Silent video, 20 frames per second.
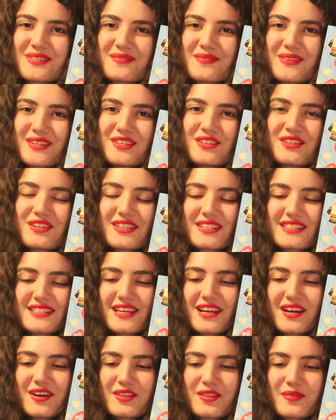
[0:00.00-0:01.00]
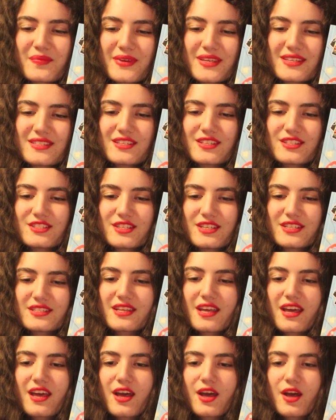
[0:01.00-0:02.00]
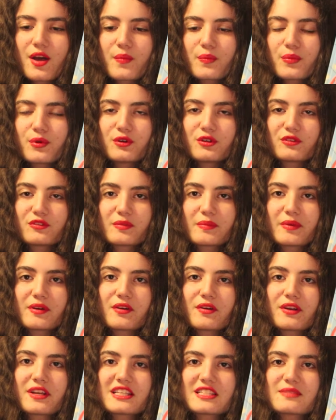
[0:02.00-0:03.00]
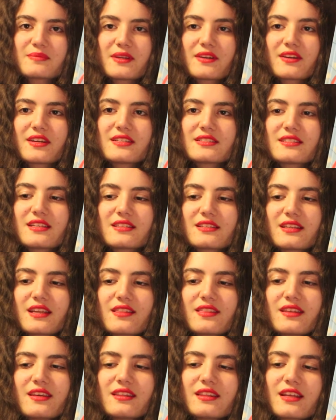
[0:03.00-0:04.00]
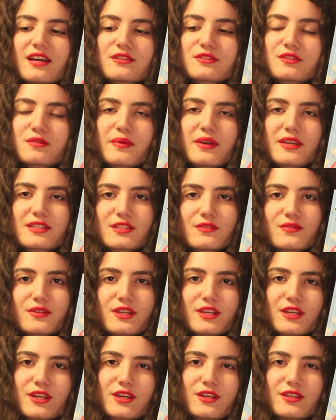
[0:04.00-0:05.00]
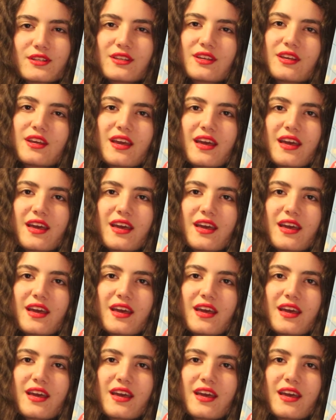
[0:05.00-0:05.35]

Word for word: I mean, you can tell the bits that she's pulled from her own experiences, and I think that's what makes it really good.